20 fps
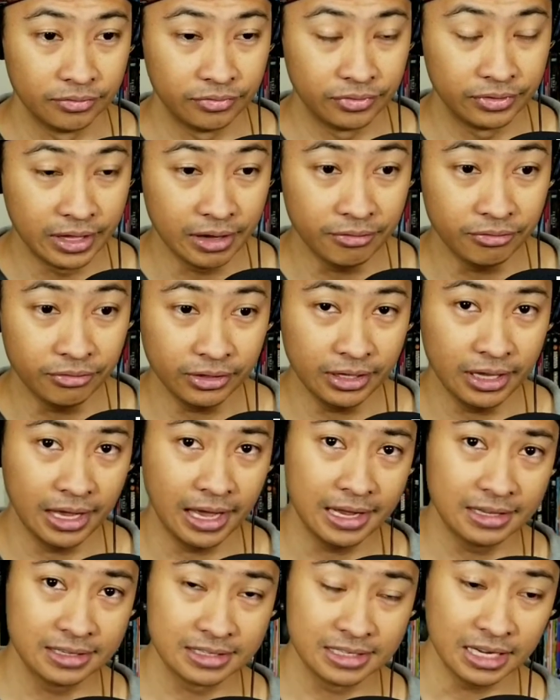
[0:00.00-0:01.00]
Definitely
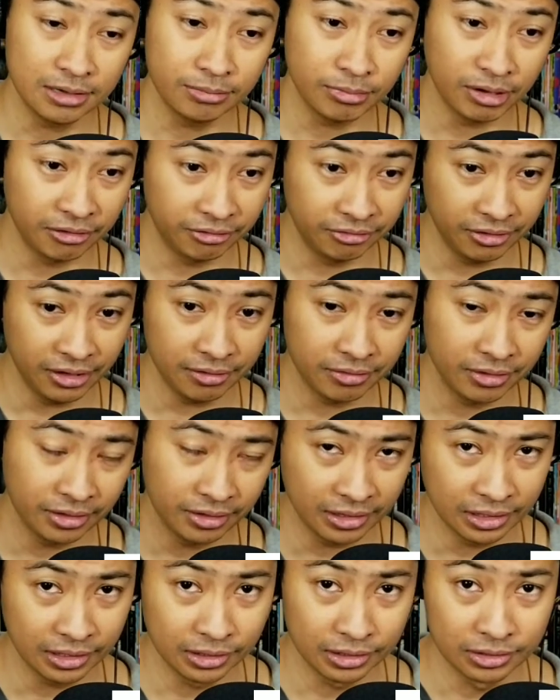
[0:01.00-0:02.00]
hands down my favorite
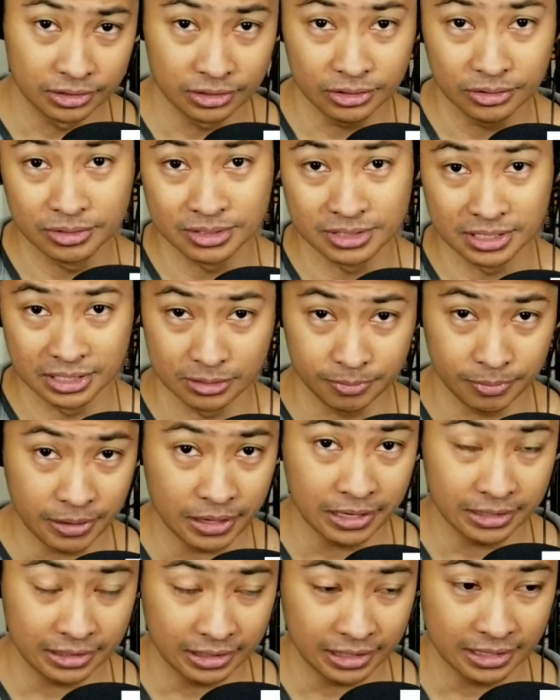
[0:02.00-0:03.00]
thing to do is this
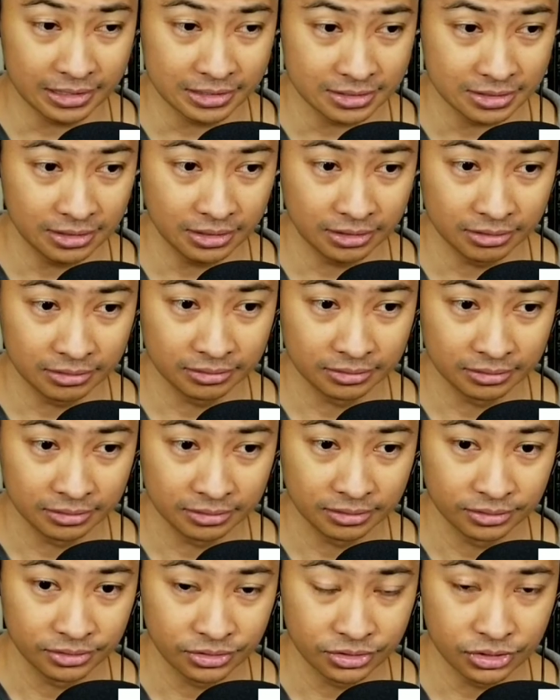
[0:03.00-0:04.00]
podcast though.
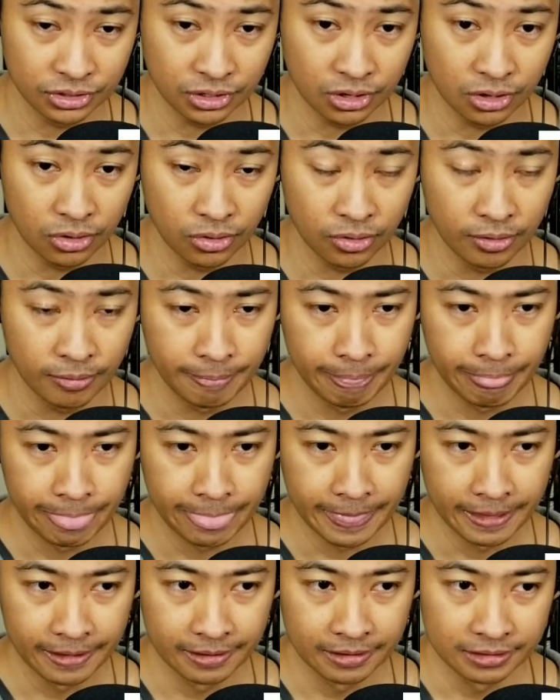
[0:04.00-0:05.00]
So
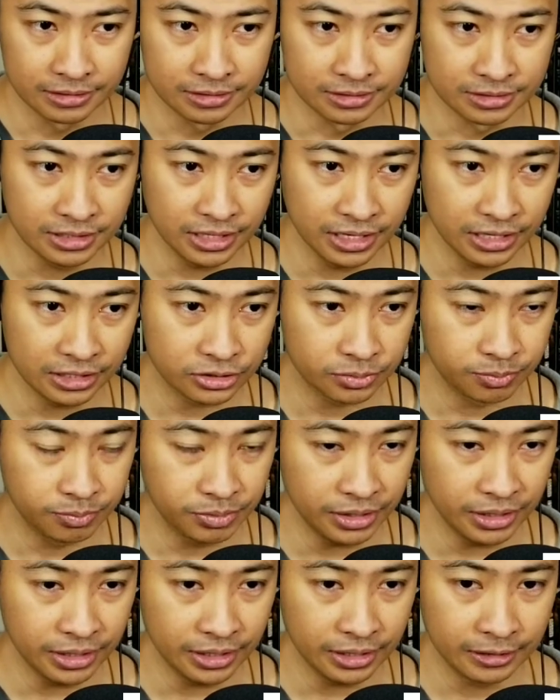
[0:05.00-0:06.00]
Z H
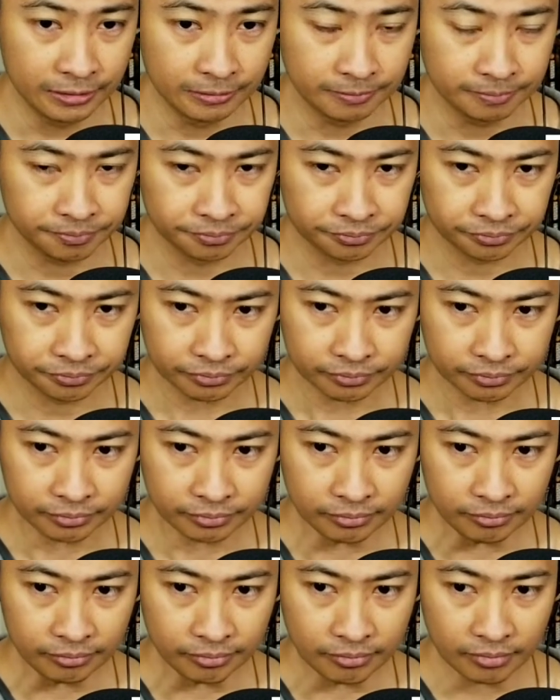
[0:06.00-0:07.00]
B,
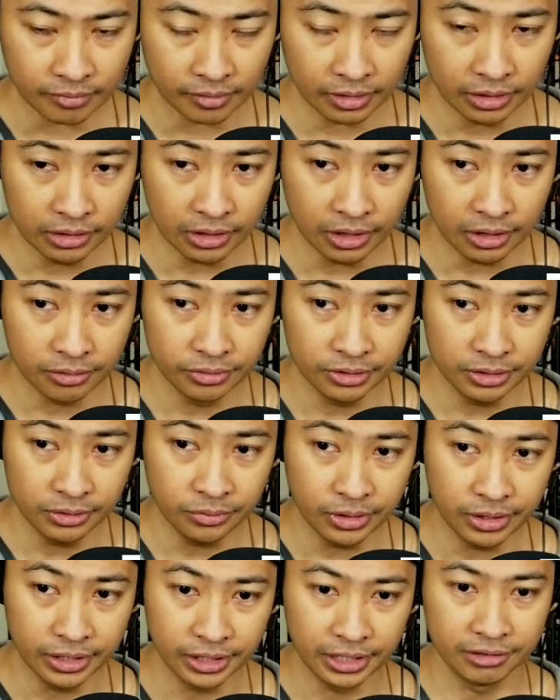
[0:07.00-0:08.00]
you know, I really
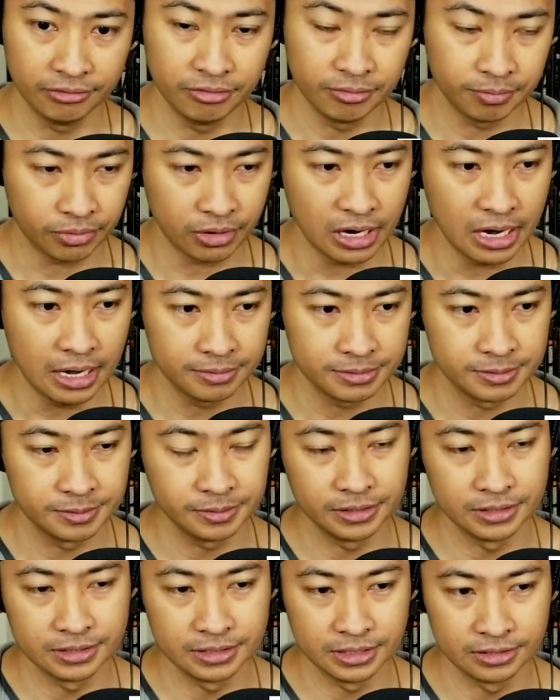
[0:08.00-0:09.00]
want to give him props
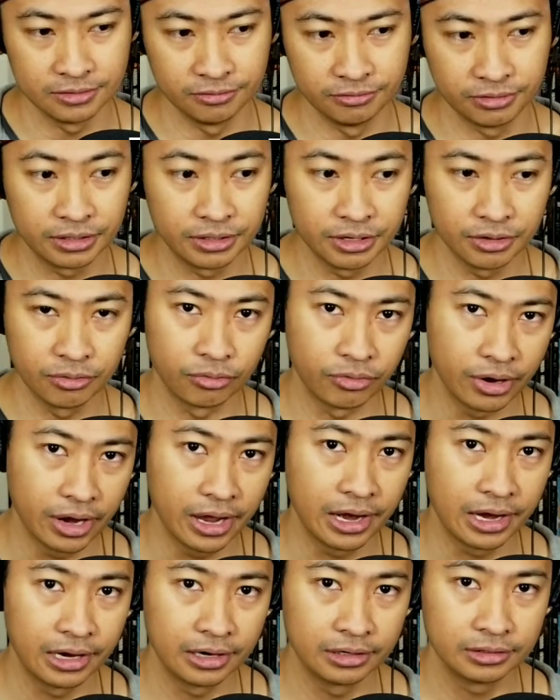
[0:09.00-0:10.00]
because it's very
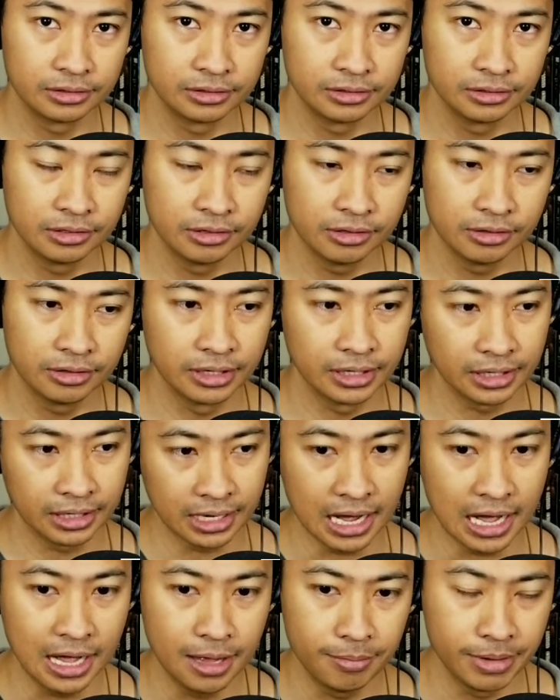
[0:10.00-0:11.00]
rare that a
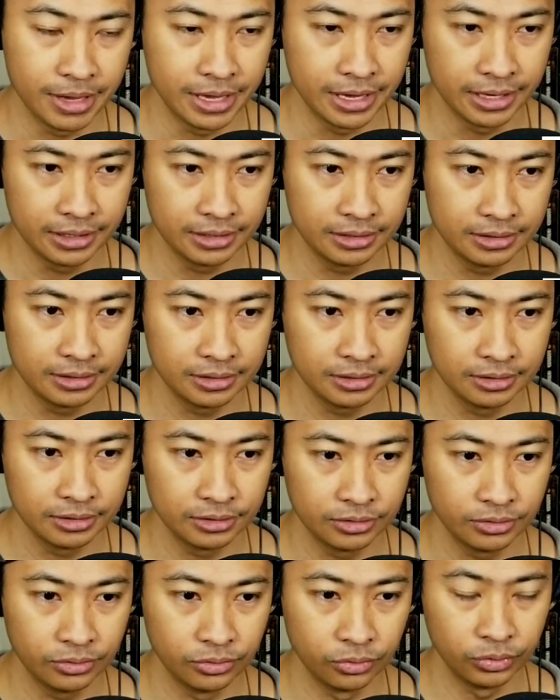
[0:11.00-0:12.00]
comment
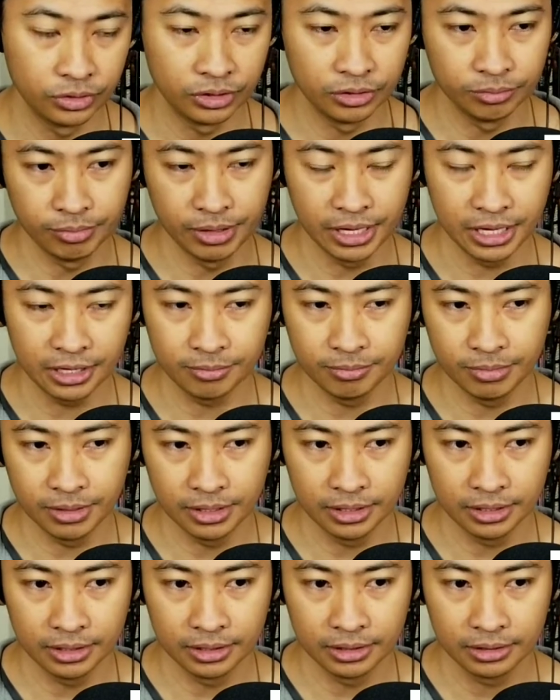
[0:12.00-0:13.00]
will make
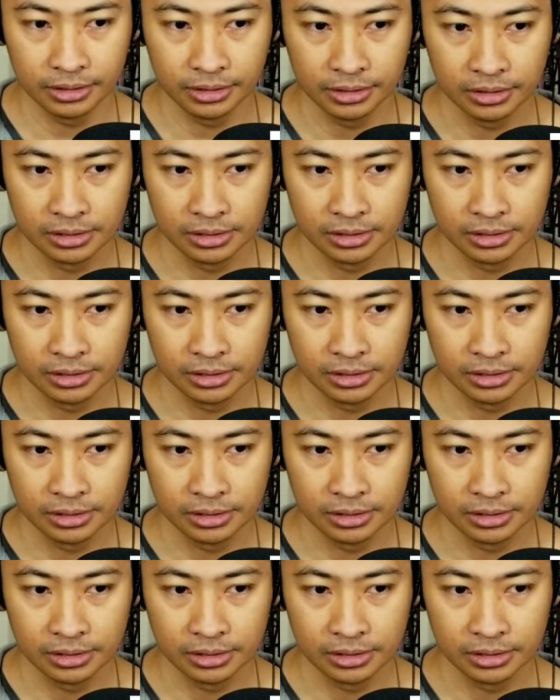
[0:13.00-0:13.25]
me,